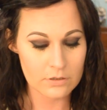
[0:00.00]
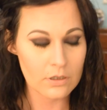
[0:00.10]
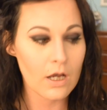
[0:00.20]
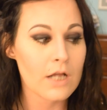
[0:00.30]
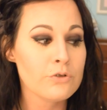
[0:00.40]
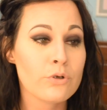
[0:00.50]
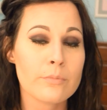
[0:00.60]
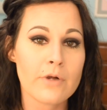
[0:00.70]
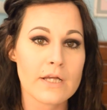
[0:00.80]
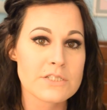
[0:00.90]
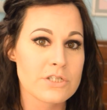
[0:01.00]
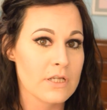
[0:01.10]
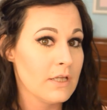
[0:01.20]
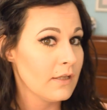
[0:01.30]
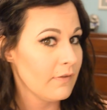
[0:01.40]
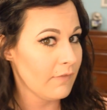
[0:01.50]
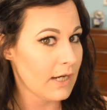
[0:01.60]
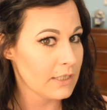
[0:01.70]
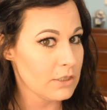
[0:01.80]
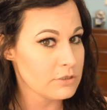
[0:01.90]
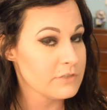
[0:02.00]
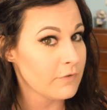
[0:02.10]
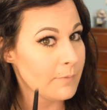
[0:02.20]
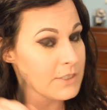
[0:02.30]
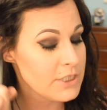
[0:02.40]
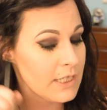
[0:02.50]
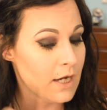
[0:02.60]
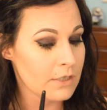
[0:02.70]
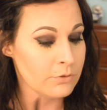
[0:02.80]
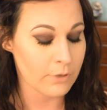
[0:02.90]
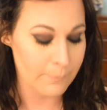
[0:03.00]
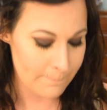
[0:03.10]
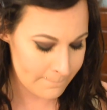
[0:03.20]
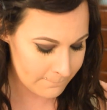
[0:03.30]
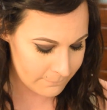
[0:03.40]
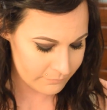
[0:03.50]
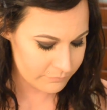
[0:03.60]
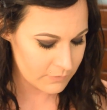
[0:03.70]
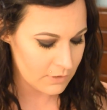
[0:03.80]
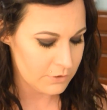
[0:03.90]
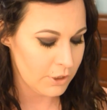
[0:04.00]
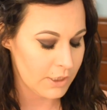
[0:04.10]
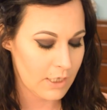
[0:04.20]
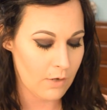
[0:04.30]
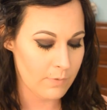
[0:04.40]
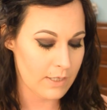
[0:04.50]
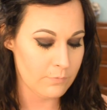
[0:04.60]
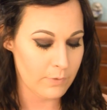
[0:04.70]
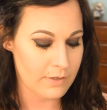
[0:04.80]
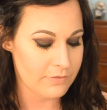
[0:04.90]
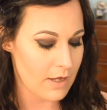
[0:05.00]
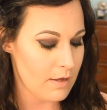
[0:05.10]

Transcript: contour brush that I used for my cheek contour. You're going to go in with,